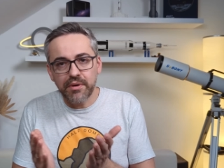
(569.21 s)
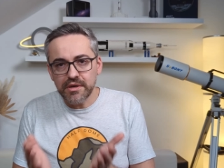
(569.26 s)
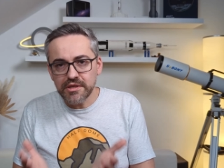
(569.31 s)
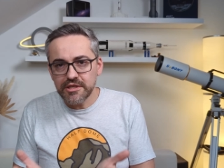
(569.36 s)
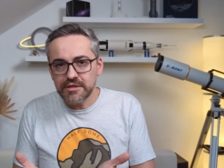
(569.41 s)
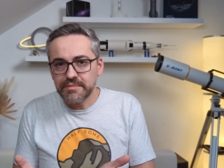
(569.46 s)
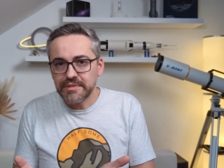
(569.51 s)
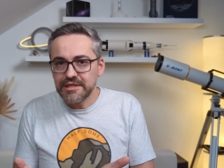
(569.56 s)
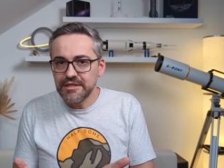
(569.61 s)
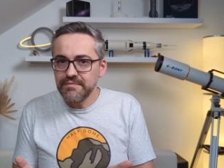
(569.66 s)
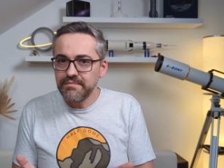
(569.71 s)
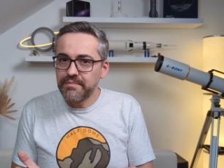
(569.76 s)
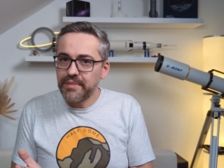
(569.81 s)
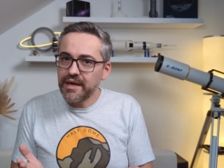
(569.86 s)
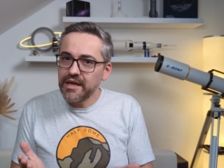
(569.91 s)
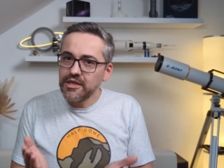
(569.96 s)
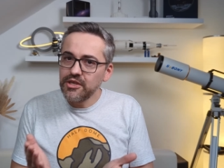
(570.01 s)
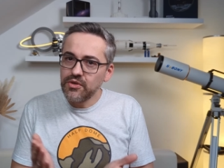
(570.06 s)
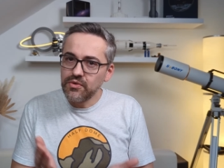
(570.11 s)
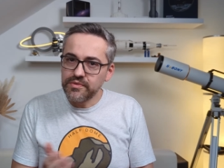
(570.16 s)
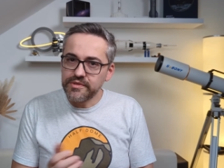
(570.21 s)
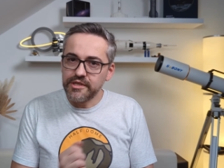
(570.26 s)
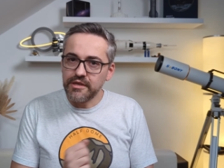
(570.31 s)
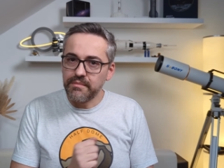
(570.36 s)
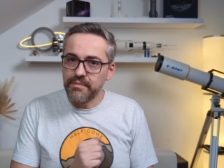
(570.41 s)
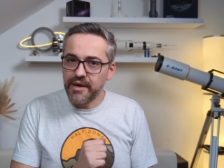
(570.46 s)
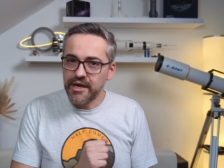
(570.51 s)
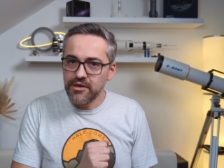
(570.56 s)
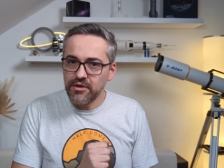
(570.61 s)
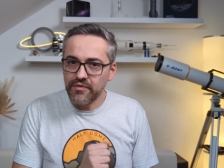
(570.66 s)
possible by
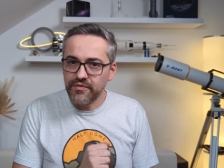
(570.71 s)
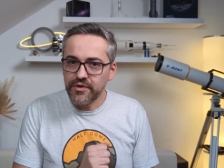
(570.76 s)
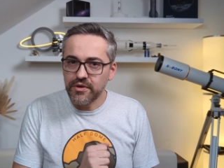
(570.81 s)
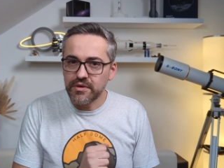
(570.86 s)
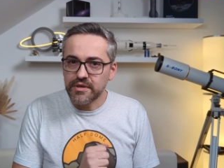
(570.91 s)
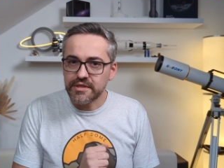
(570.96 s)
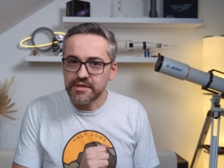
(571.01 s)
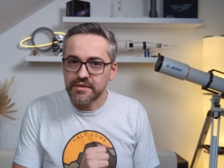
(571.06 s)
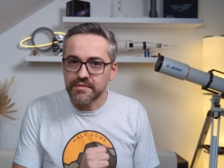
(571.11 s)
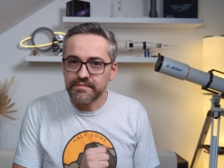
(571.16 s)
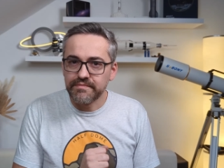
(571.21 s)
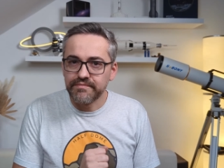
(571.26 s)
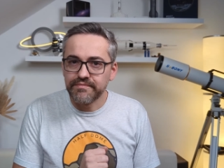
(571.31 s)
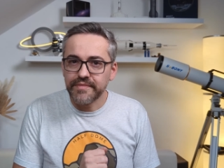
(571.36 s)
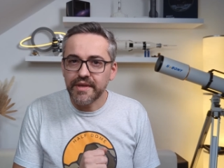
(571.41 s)
using bino viewers.